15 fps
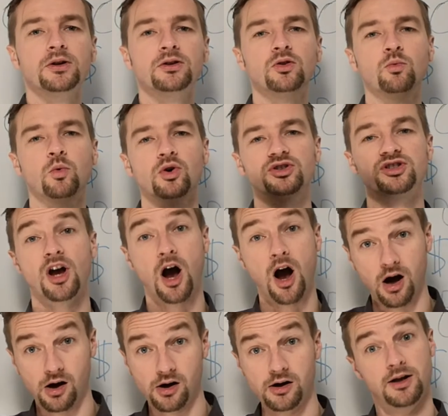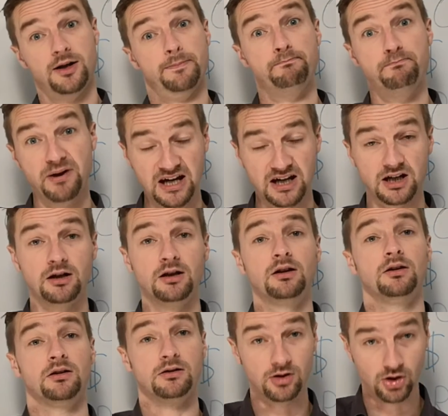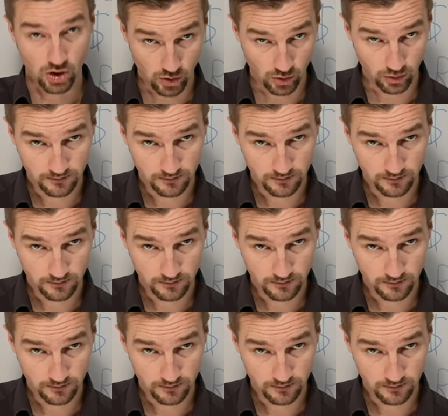towards our big goal.